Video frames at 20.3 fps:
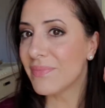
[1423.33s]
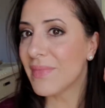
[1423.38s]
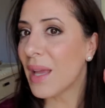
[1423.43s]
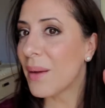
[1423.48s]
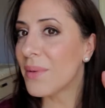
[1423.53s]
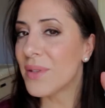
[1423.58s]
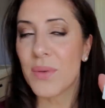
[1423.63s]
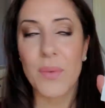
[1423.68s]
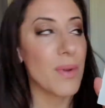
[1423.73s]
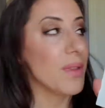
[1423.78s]

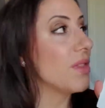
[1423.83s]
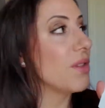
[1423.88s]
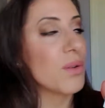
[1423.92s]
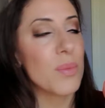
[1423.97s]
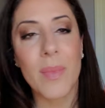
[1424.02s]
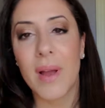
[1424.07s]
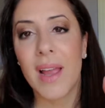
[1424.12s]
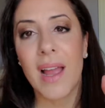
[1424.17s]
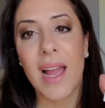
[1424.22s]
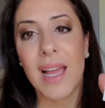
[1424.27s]
I was going through
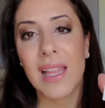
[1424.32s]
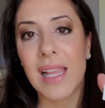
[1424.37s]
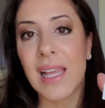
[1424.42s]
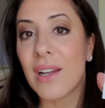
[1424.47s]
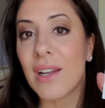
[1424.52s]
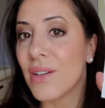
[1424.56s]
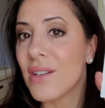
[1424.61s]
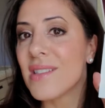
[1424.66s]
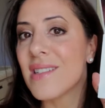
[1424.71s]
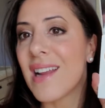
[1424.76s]
my
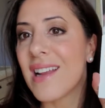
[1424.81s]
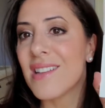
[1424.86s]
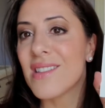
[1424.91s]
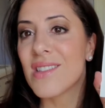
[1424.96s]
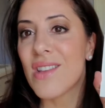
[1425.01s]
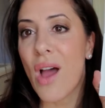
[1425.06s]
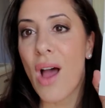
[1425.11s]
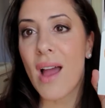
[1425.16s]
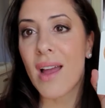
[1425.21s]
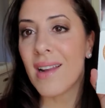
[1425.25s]
highlighters and I
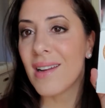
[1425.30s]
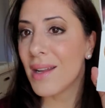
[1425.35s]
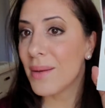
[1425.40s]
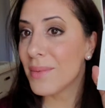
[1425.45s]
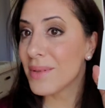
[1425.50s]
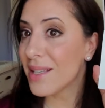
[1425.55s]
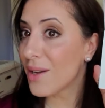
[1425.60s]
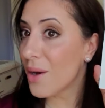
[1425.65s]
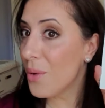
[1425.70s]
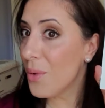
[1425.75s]
saw it. I
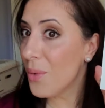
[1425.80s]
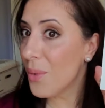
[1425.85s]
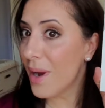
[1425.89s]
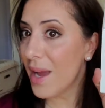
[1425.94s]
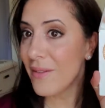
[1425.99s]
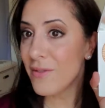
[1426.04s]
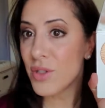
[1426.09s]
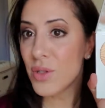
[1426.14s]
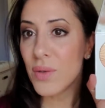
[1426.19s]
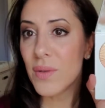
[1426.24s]
was like, oh, I
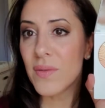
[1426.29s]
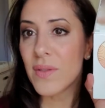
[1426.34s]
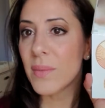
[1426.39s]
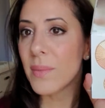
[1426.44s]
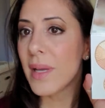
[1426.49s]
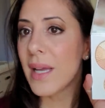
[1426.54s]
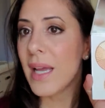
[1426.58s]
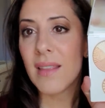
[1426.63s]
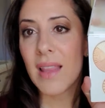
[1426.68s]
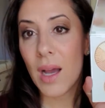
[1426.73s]
have two of
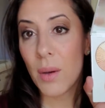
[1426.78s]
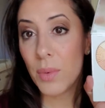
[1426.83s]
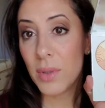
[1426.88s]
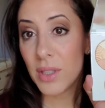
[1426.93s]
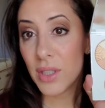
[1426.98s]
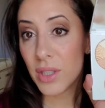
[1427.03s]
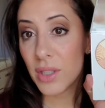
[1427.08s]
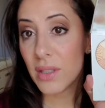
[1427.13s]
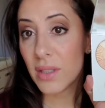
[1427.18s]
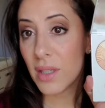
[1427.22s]
them. That
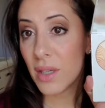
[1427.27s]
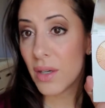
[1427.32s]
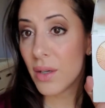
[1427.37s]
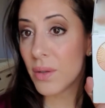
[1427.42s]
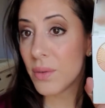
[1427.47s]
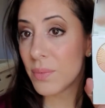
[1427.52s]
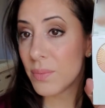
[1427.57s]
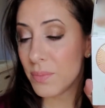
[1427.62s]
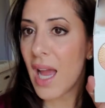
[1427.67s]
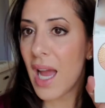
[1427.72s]
one could
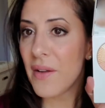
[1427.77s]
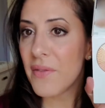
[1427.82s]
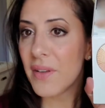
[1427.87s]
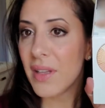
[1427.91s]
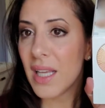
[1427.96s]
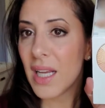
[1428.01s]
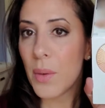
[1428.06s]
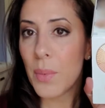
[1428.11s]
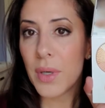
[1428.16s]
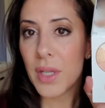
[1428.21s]
go. I
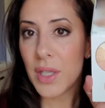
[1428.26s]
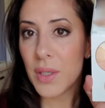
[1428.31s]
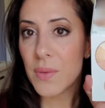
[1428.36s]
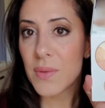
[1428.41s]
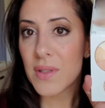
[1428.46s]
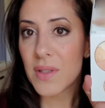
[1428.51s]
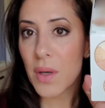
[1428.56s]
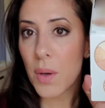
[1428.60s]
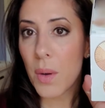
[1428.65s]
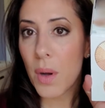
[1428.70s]
feel like I want to
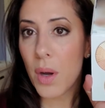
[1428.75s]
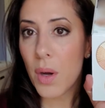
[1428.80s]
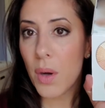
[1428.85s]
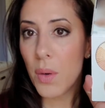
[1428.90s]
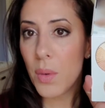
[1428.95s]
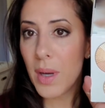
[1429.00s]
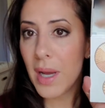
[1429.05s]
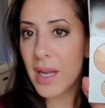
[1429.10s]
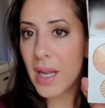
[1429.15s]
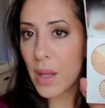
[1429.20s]
use
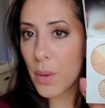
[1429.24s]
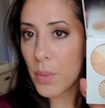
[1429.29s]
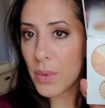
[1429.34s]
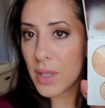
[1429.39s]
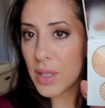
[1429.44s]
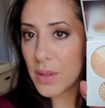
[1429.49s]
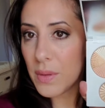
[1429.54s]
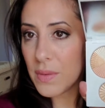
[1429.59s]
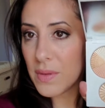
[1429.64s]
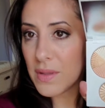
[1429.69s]
Soho and I
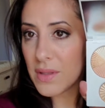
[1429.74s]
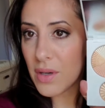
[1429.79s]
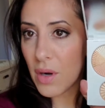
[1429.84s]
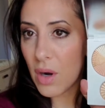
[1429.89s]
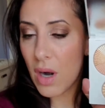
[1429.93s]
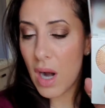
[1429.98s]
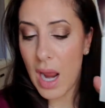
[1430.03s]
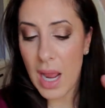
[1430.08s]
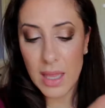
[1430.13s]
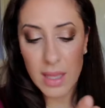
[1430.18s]
want to use
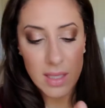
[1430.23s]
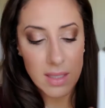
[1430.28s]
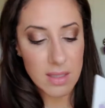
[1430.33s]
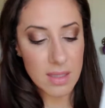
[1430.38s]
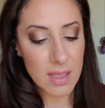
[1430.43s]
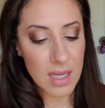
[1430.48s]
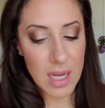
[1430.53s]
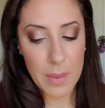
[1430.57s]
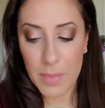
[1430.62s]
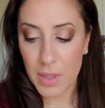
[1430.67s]
Star
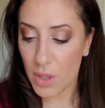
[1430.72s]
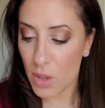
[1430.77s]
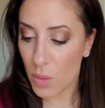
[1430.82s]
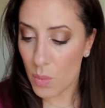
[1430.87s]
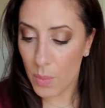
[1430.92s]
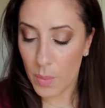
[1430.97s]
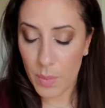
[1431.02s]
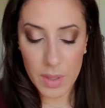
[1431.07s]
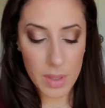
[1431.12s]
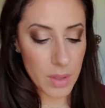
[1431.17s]
Island. And I'm gonna
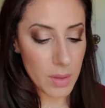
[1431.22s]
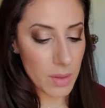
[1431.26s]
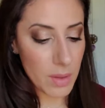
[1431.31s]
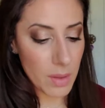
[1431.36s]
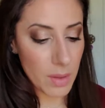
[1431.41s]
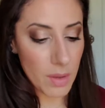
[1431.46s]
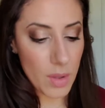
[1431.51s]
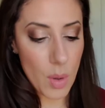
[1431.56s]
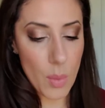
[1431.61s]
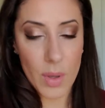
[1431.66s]

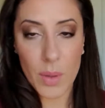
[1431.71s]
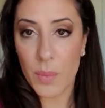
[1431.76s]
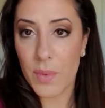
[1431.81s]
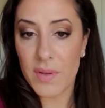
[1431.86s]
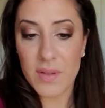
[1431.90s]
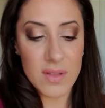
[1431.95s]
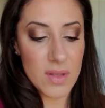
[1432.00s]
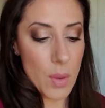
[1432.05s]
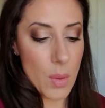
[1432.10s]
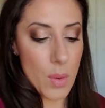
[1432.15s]
go in
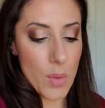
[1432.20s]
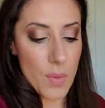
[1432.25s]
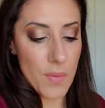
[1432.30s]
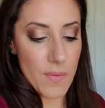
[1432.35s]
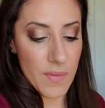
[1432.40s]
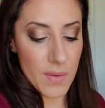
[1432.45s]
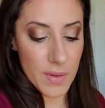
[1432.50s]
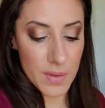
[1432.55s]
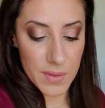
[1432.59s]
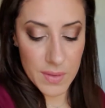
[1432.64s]
with Soho
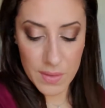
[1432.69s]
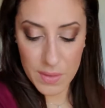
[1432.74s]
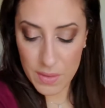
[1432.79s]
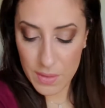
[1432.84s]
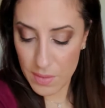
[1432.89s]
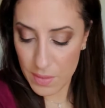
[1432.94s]
first.